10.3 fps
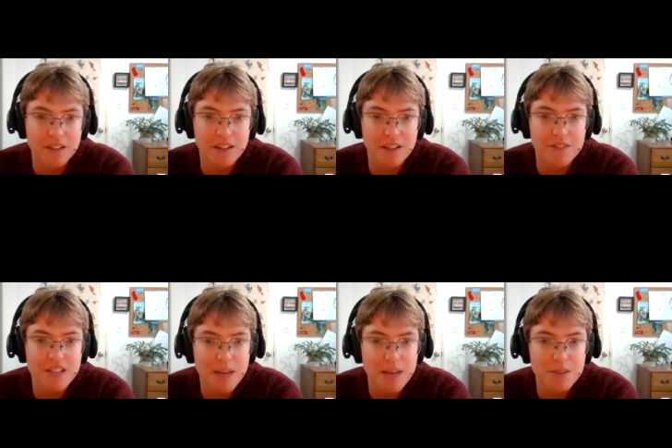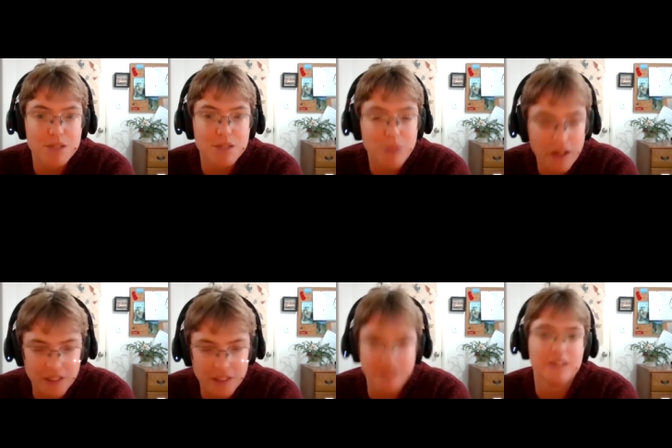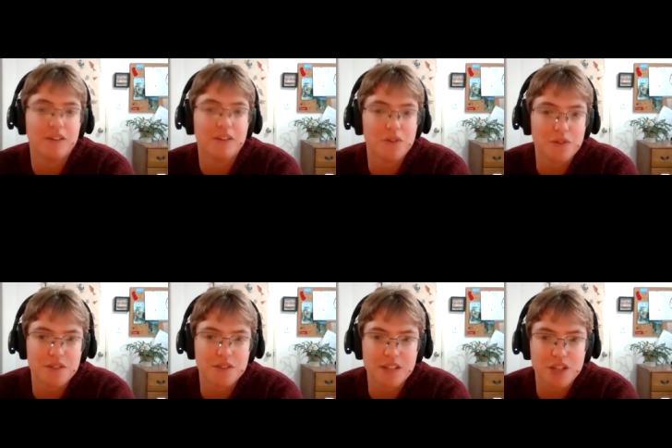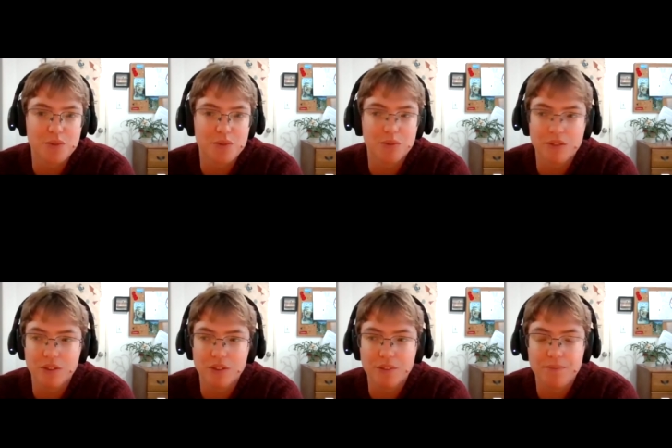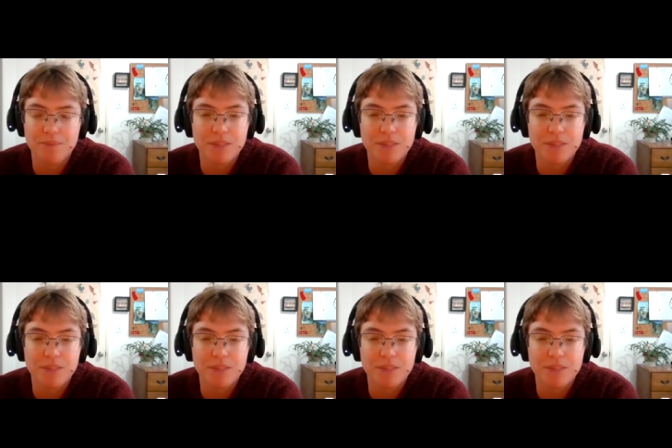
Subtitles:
a live salmon spawning in the North Saskatchewan River.